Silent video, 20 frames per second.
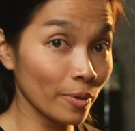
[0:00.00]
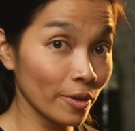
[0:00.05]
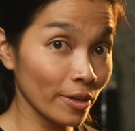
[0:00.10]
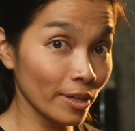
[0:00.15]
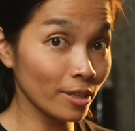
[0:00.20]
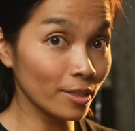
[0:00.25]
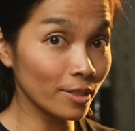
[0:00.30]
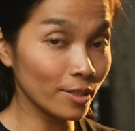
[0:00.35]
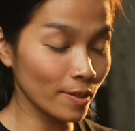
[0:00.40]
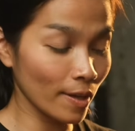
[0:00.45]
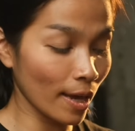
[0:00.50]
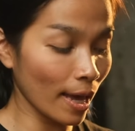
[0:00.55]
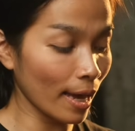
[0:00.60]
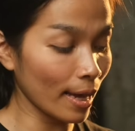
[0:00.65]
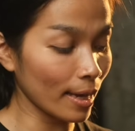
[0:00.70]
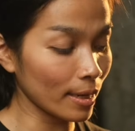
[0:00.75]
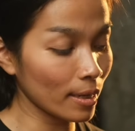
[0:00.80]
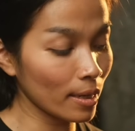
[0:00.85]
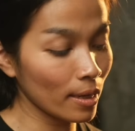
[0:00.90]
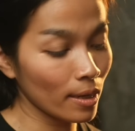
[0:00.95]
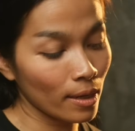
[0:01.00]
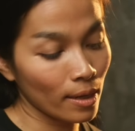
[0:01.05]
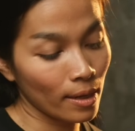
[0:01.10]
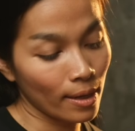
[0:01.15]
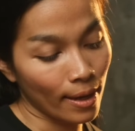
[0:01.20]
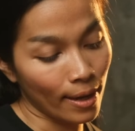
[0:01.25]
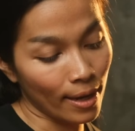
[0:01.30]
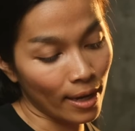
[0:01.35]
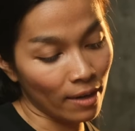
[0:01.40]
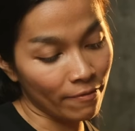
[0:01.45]
going to add
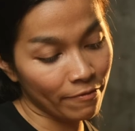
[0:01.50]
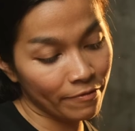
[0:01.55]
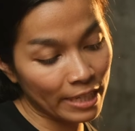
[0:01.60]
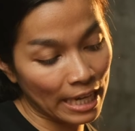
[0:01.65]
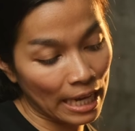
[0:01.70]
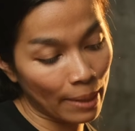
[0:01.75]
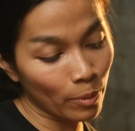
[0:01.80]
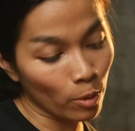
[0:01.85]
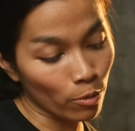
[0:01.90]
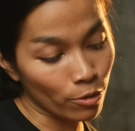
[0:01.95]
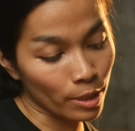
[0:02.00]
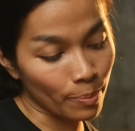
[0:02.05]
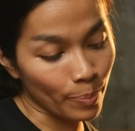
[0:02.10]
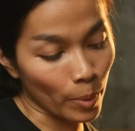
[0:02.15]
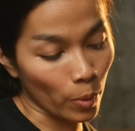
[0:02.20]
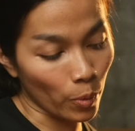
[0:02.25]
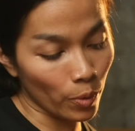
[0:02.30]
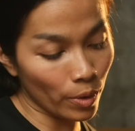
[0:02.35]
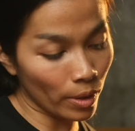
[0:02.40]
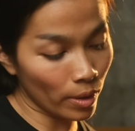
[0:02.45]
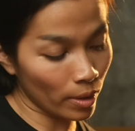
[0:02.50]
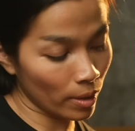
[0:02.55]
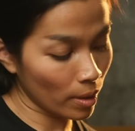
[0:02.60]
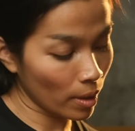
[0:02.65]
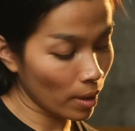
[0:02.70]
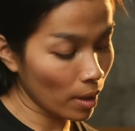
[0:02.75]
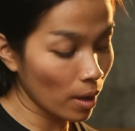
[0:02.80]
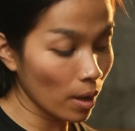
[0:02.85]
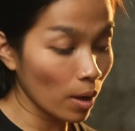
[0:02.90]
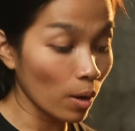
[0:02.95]
half tablespoon
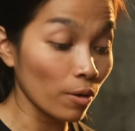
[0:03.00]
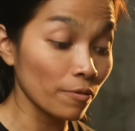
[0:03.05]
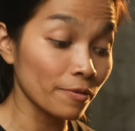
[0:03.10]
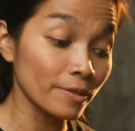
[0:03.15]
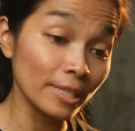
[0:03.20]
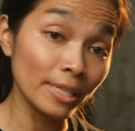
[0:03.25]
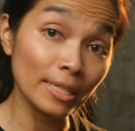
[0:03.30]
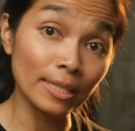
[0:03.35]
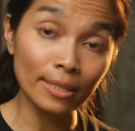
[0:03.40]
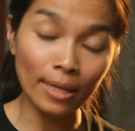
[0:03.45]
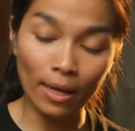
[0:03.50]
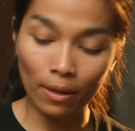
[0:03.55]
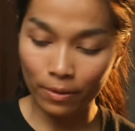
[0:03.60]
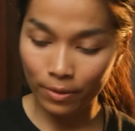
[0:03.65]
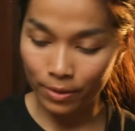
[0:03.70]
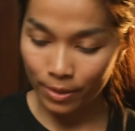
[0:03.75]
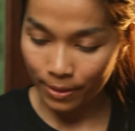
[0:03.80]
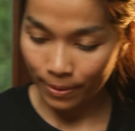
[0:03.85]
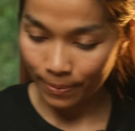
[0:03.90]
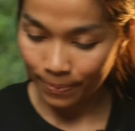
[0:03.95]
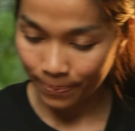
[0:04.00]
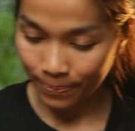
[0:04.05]
of sea salt